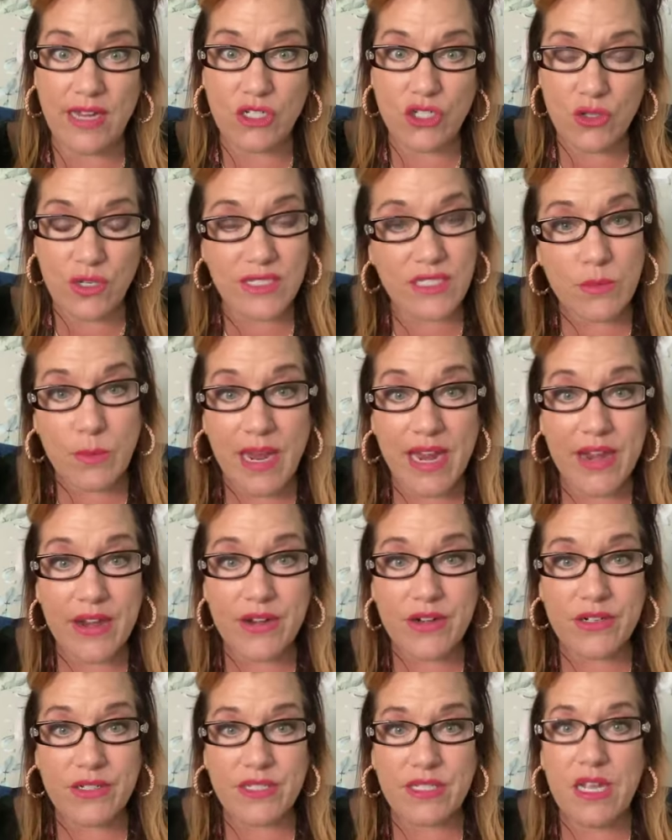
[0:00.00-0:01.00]
Joyce
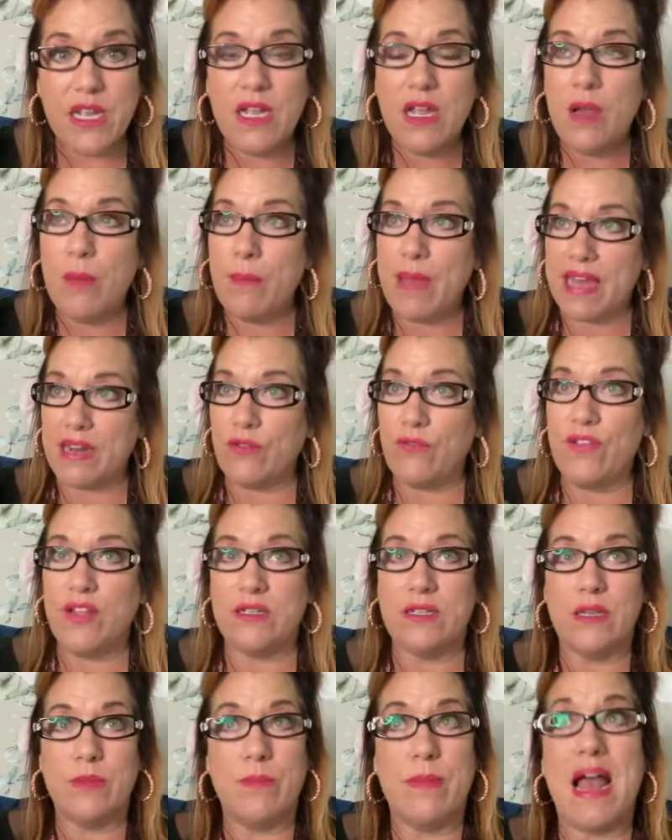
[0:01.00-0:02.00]
Meyer's Battlefield
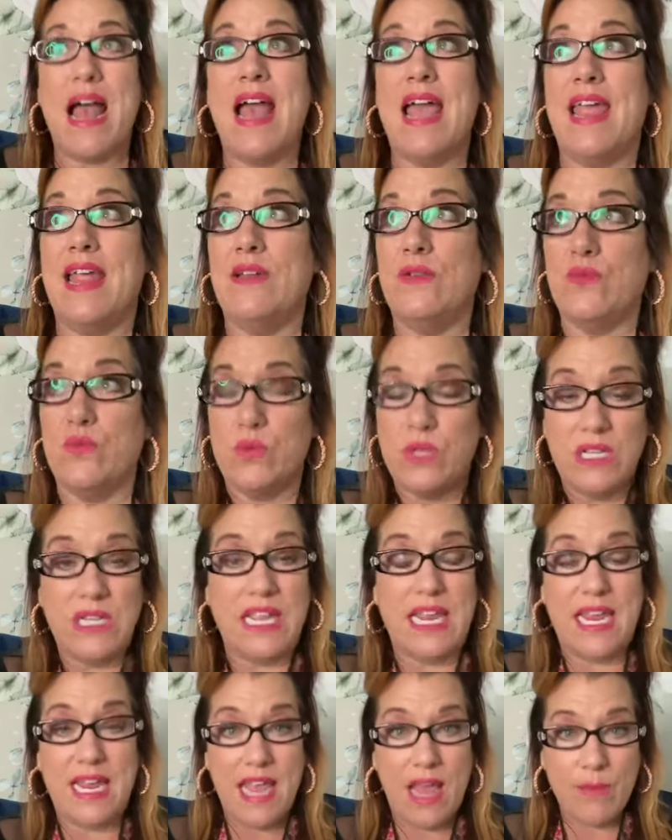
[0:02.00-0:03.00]
of the Mind
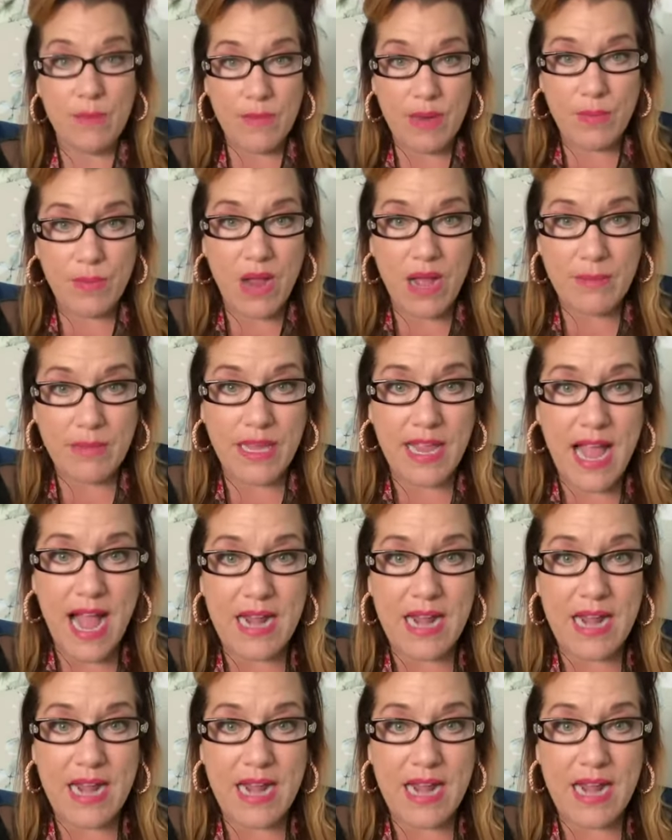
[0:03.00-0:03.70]
really kept me probably